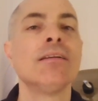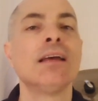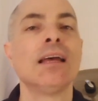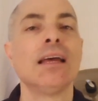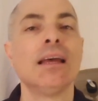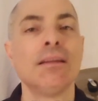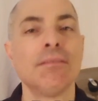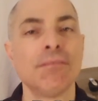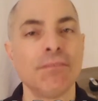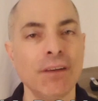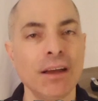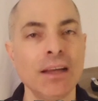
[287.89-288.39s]

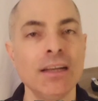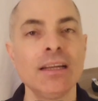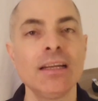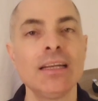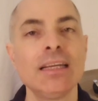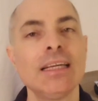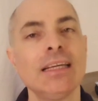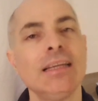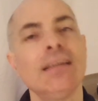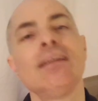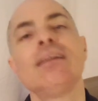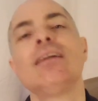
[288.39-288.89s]
and
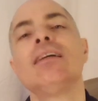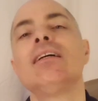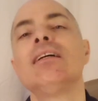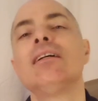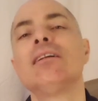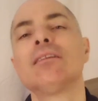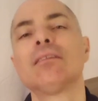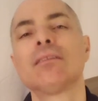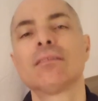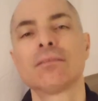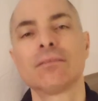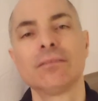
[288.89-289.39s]
finally
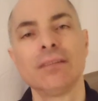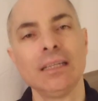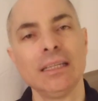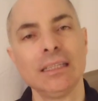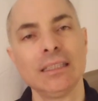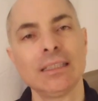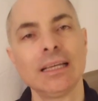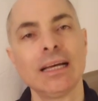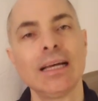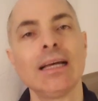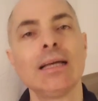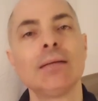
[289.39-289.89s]
3
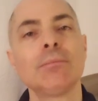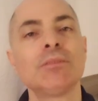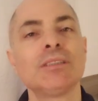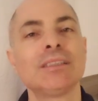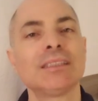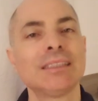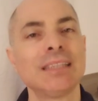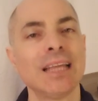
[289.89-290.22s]
times